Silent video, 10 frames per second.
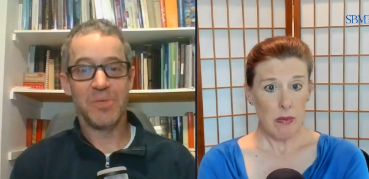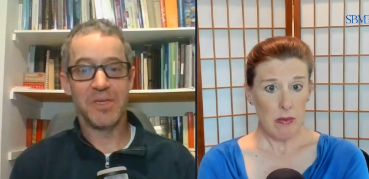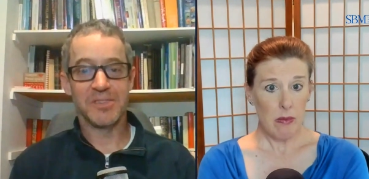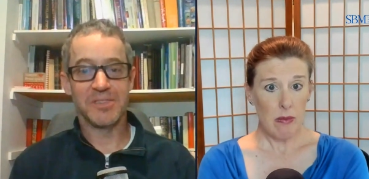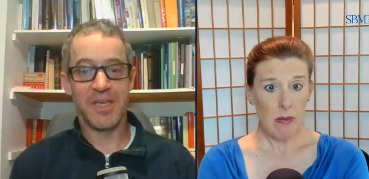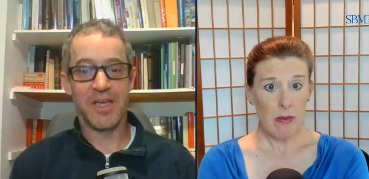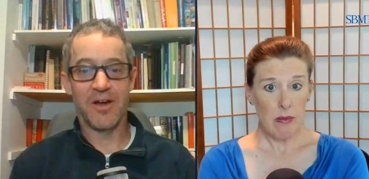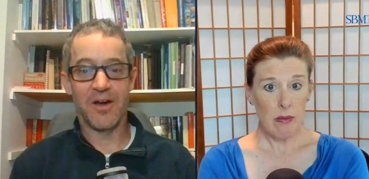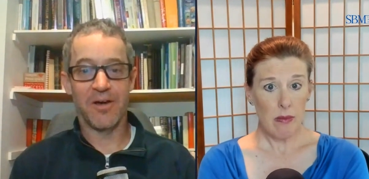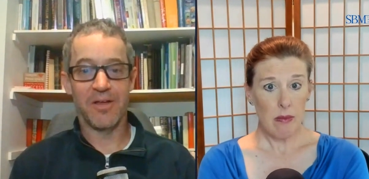Speaker 1: because they
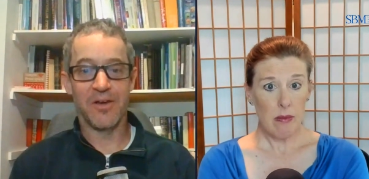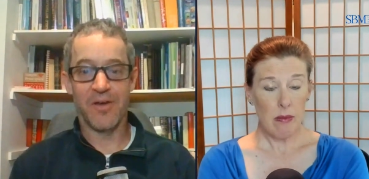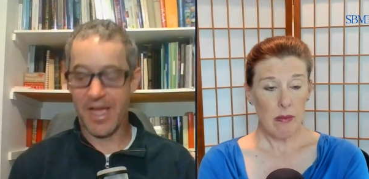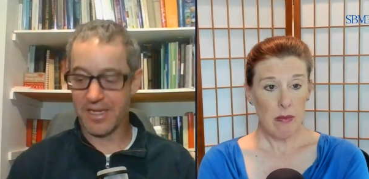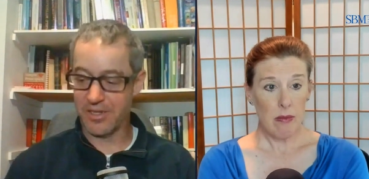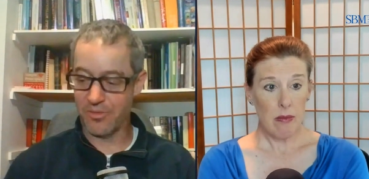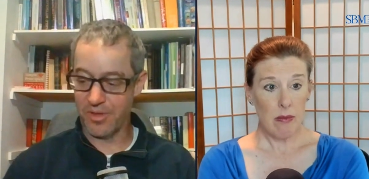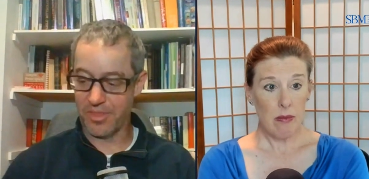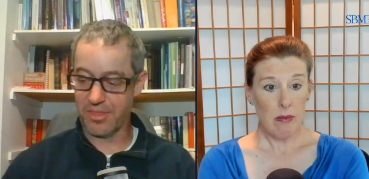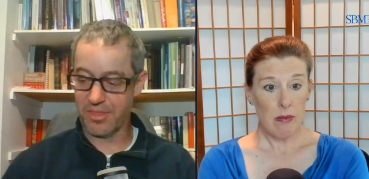are interacting
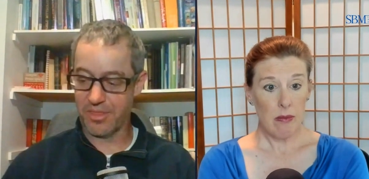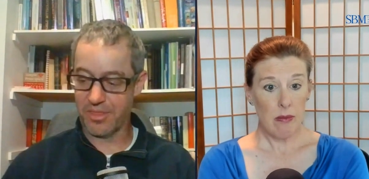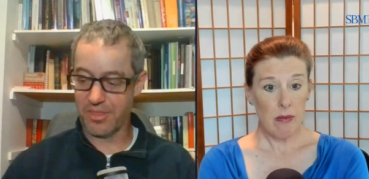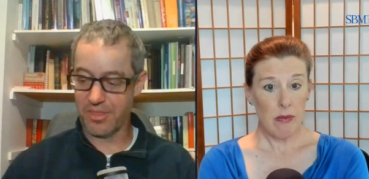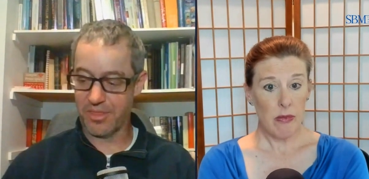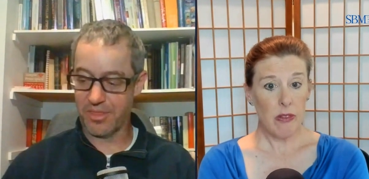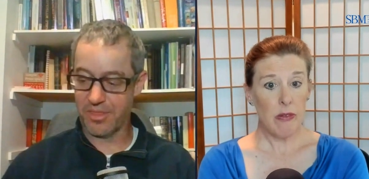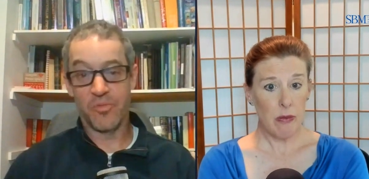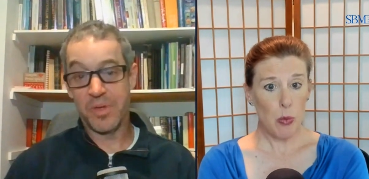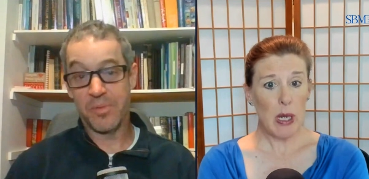with
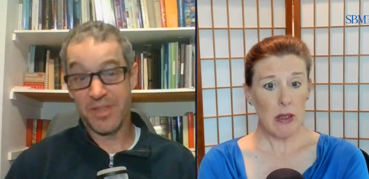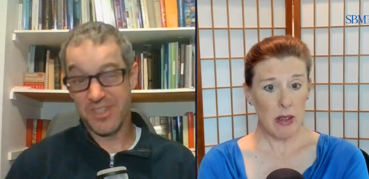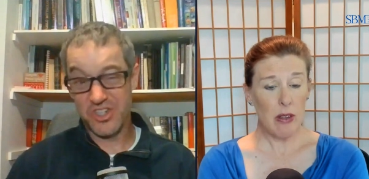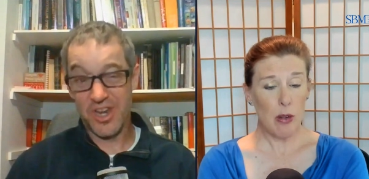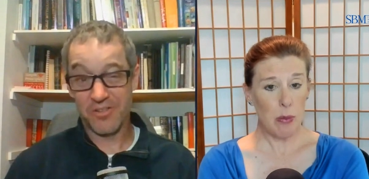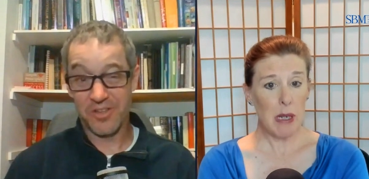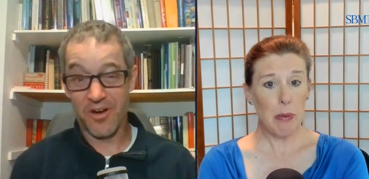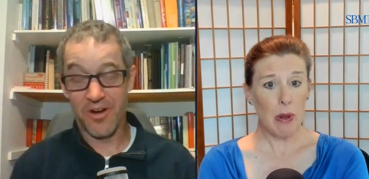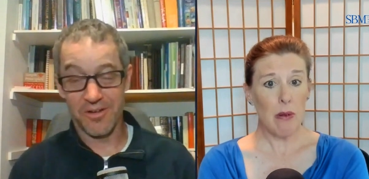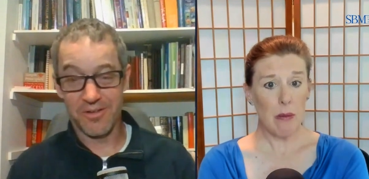well-to-do people,
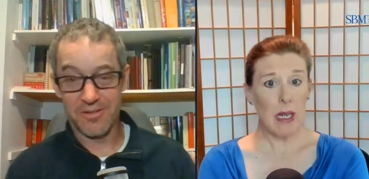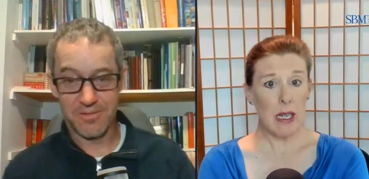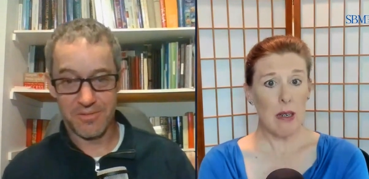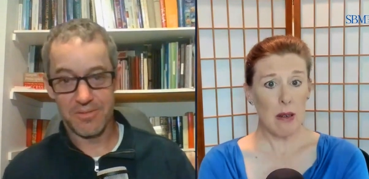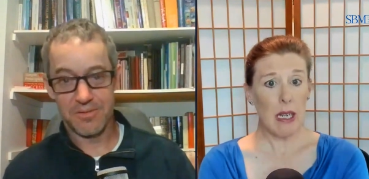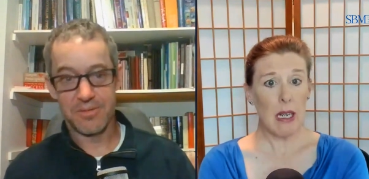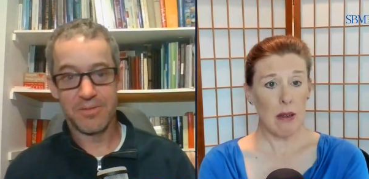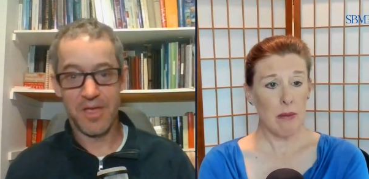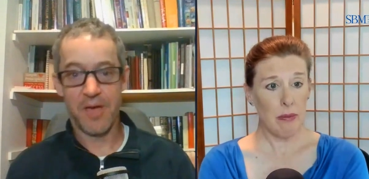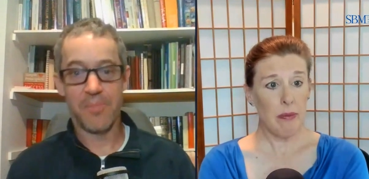right? Are. Yeah.
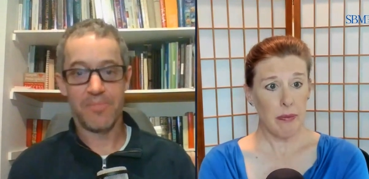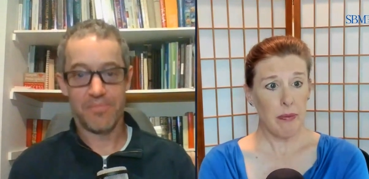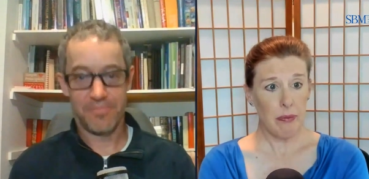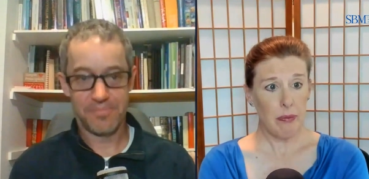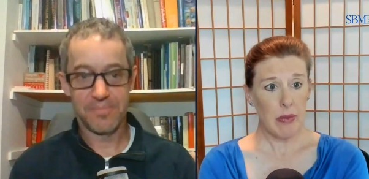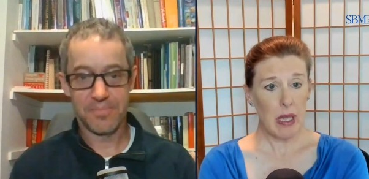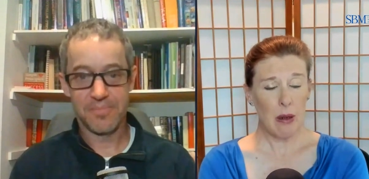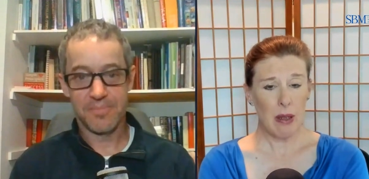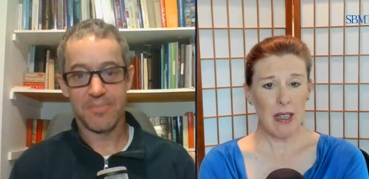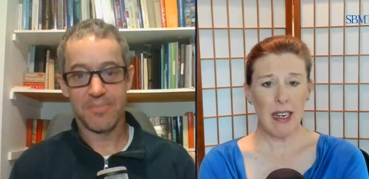Yeah.
Speaker 2: Now,
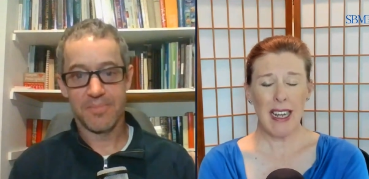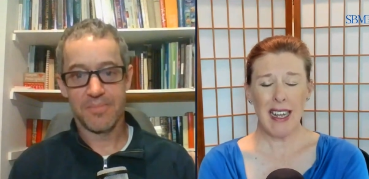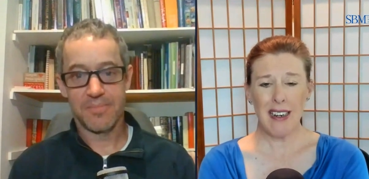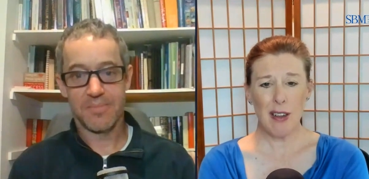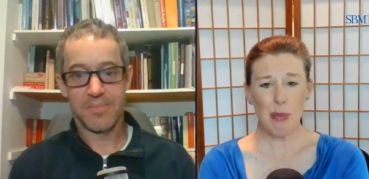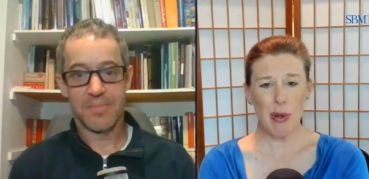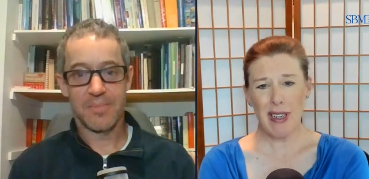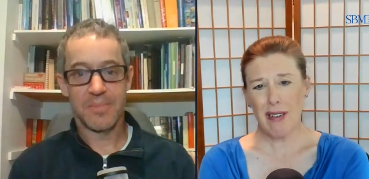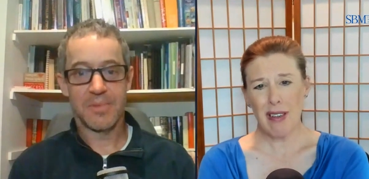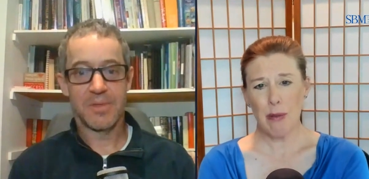and I had another point, it'll
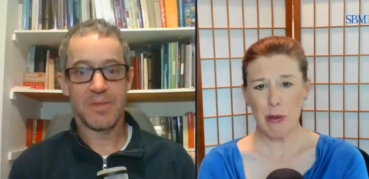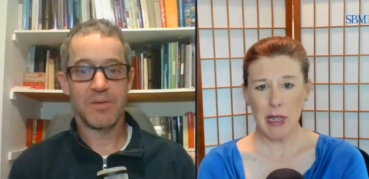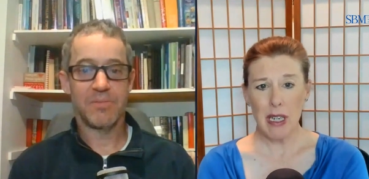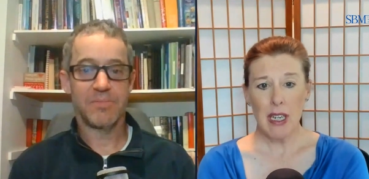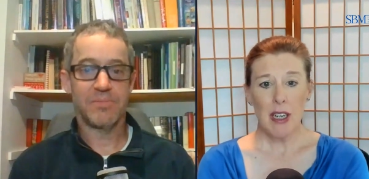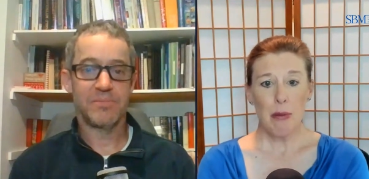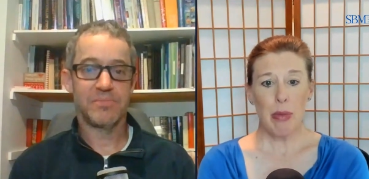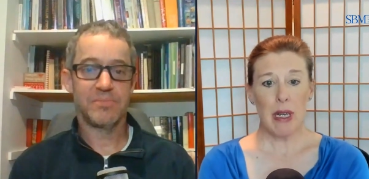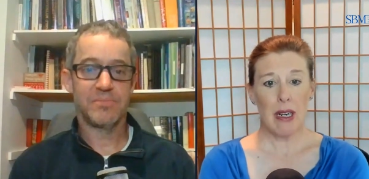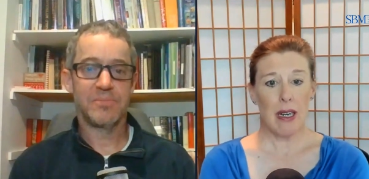come to me,
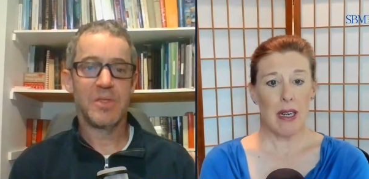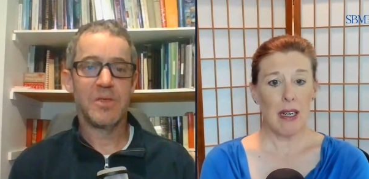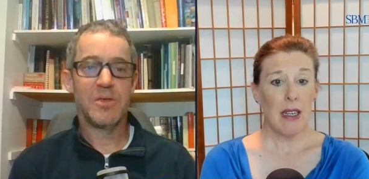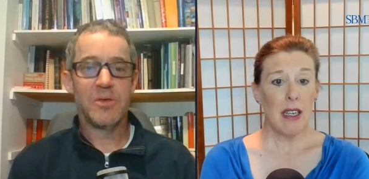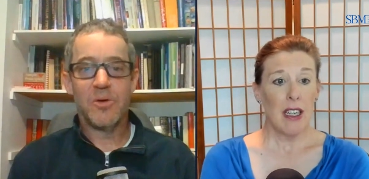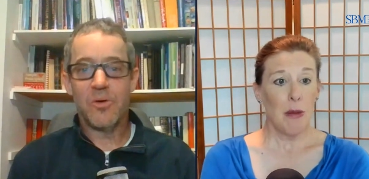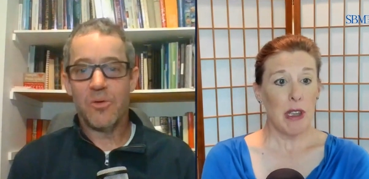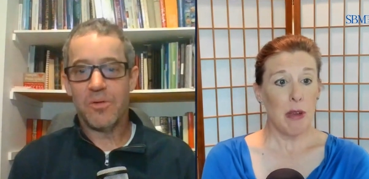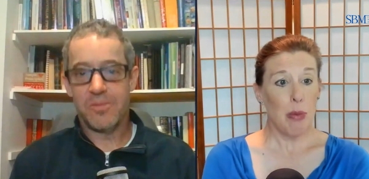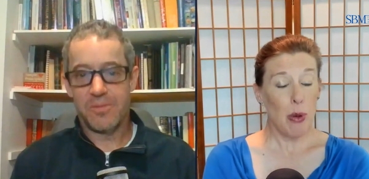but the
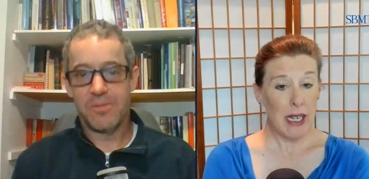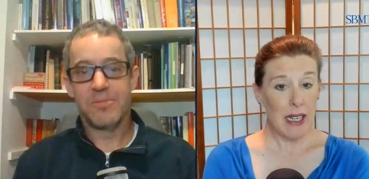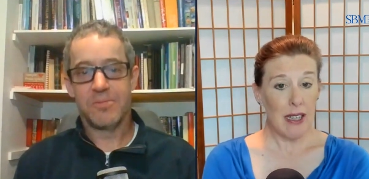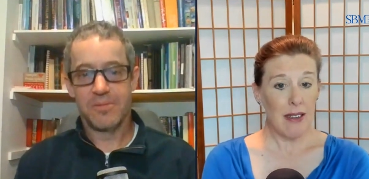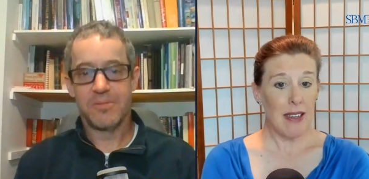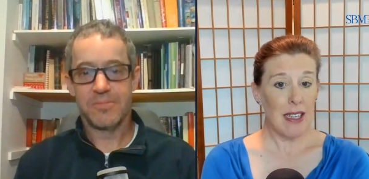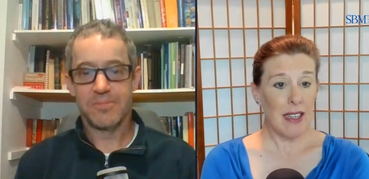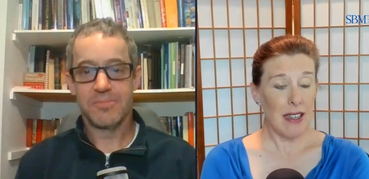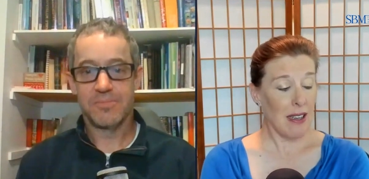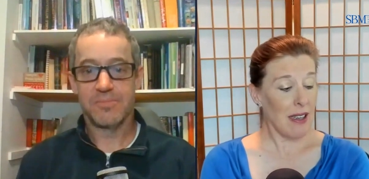point is that
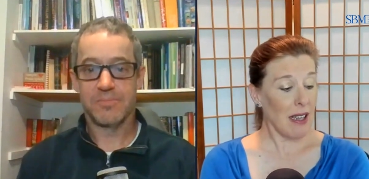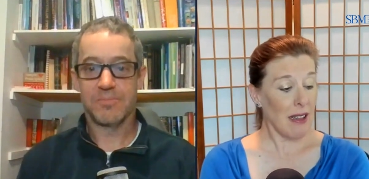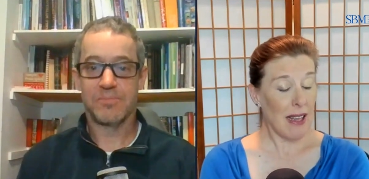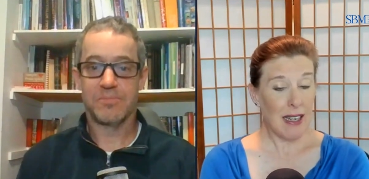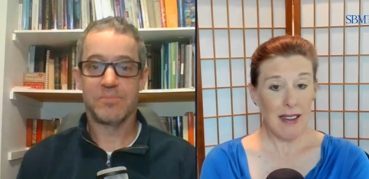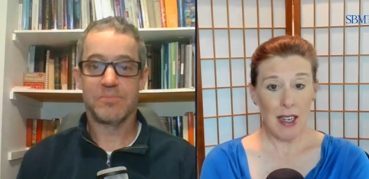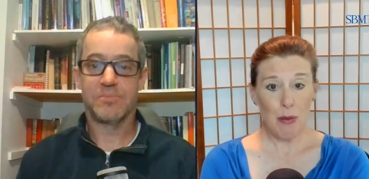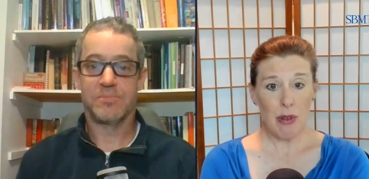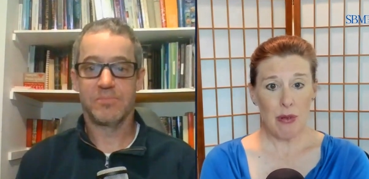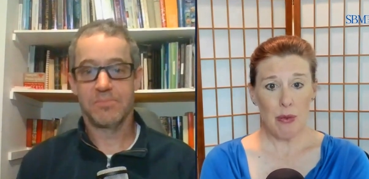a lot of
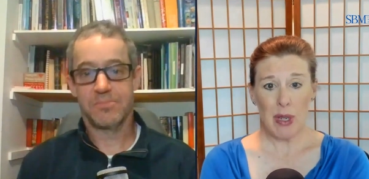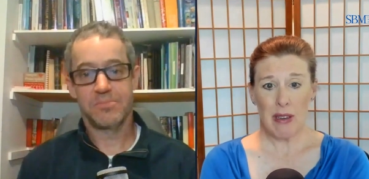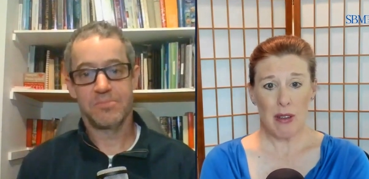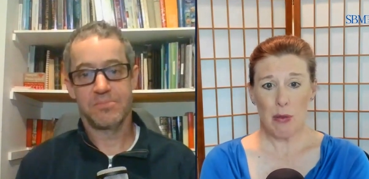times well-to-do